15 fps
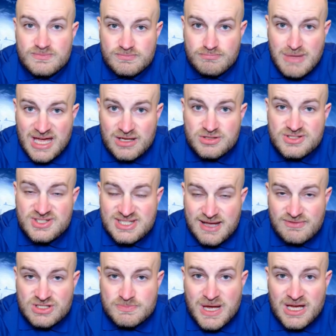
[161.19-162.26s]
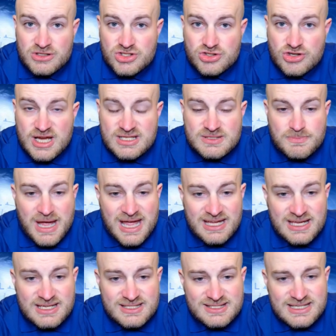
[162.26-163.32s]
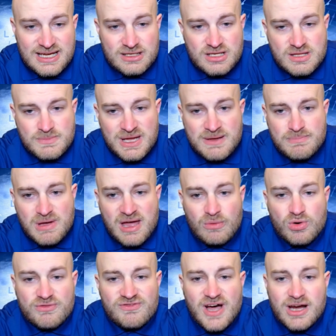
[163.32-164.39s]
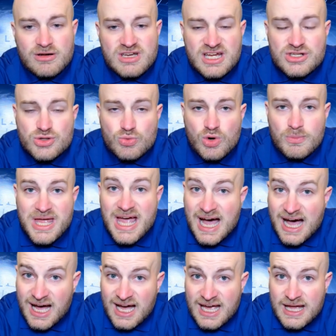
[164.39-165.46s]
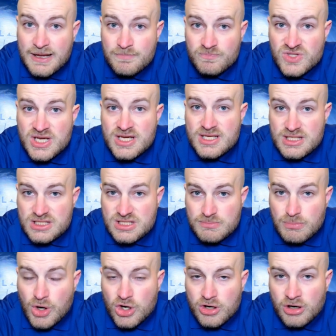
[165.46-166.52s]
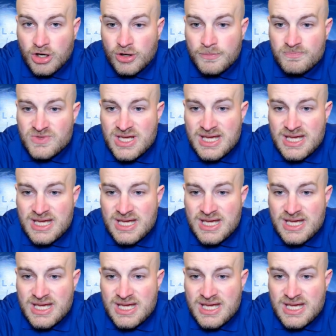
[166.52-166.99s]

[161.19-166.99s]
Bounds, Davis Bounds, Trans-Pecos, down to the Big Bend, where fire danger will be high tomorrow.